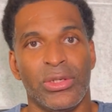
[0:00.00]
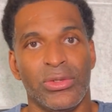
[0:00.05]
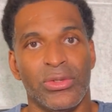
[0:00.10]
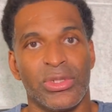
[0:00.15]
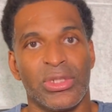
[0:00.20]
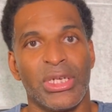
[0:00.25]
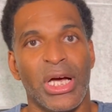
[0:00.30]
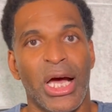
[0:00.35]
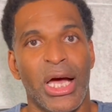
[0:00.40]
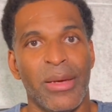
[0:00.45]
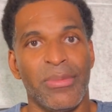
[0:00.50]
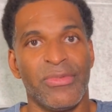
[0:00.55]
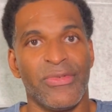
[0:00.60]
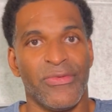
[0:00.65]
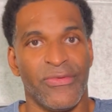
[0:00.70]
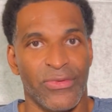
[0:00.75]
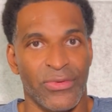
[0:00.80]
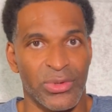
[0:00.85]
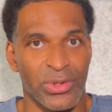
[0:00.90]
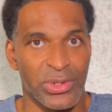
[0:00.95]
your time
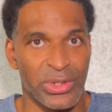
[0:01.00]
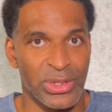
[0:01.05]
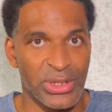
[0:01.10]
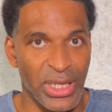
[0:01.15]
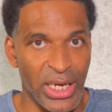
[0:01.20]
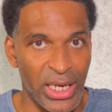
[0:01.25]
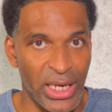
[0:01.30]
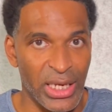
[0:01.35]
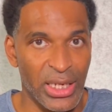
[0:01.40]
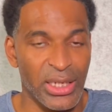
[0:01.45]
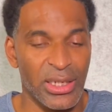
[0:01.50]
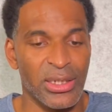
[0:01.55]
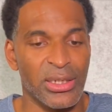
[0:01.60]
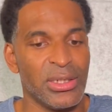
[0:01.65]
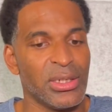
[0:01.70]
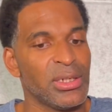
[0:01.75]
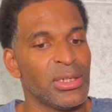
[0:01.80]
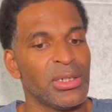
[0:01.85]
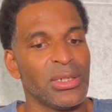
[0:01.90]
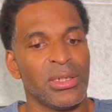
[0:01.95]
stay,
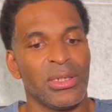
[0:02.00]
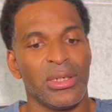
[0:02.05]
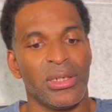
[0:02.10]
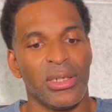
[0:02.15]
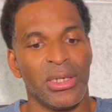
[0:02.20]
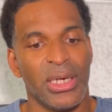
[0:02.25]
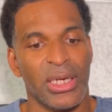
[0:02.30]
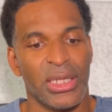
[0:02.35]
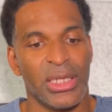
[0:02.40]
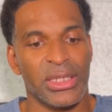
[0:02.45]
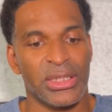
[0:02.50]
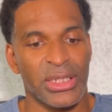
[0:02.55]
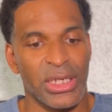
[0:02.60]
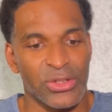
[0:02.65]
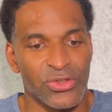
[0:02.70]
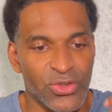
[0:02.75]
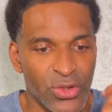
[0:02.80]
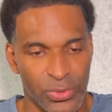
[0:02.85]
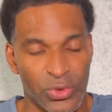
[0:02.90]
and etc.